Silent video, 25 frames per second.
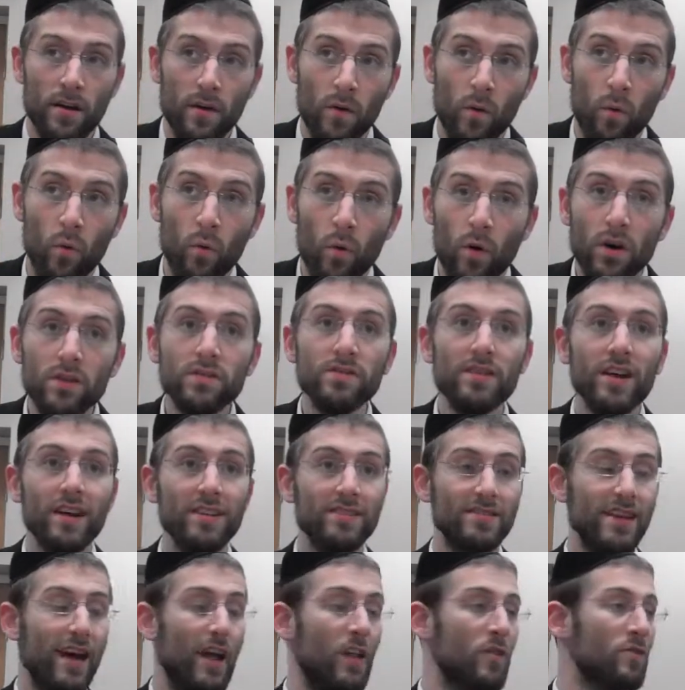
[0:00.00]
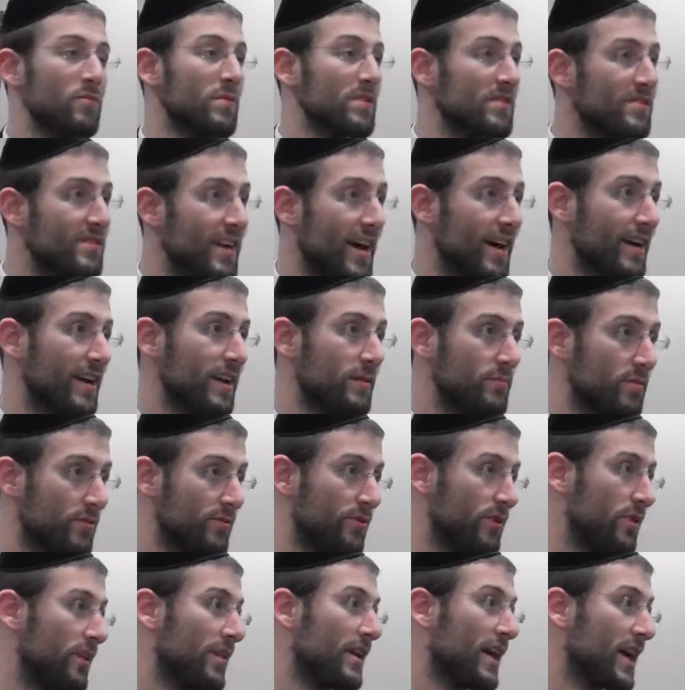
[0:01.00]
once Chazal are Misakin,
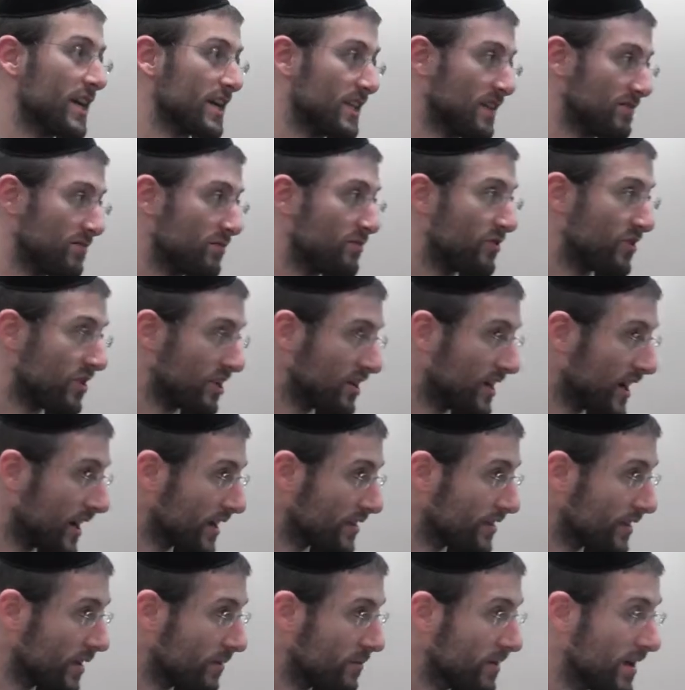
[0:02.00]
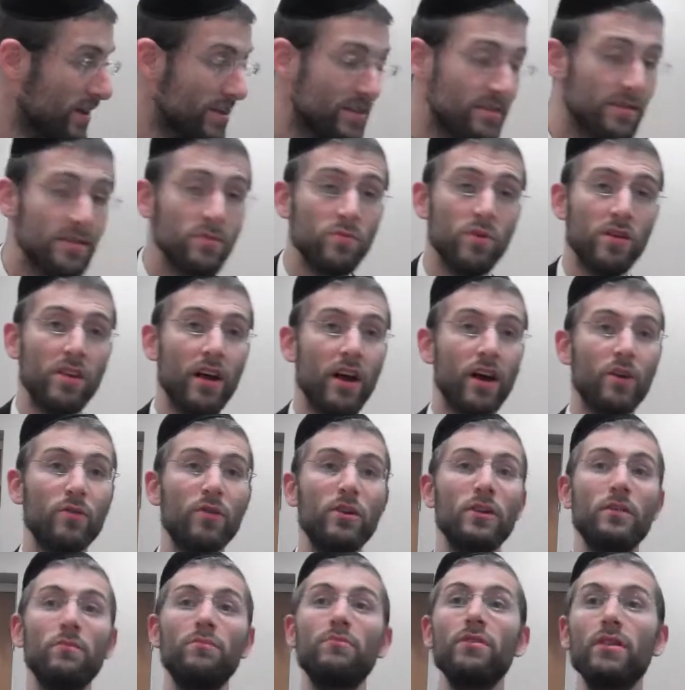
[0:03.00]
Befanim Nechtam, and this is where the
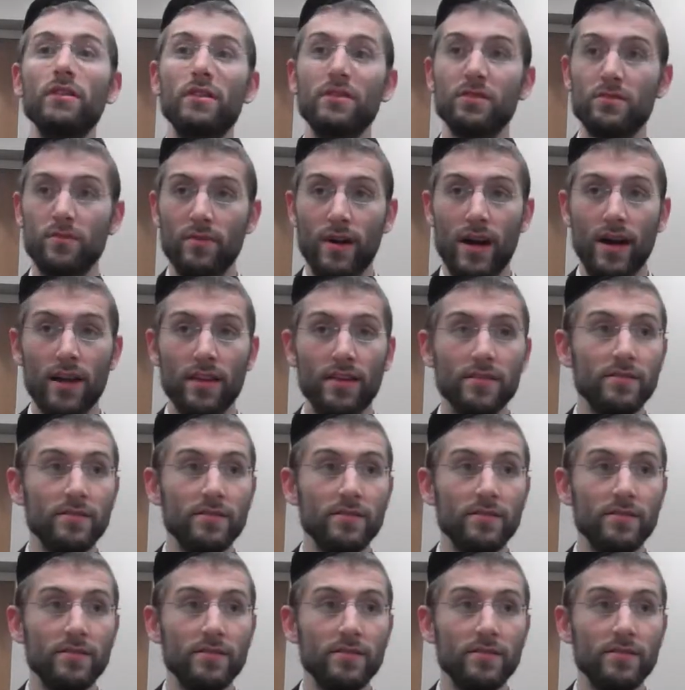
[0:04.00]
Achronim bring this raya.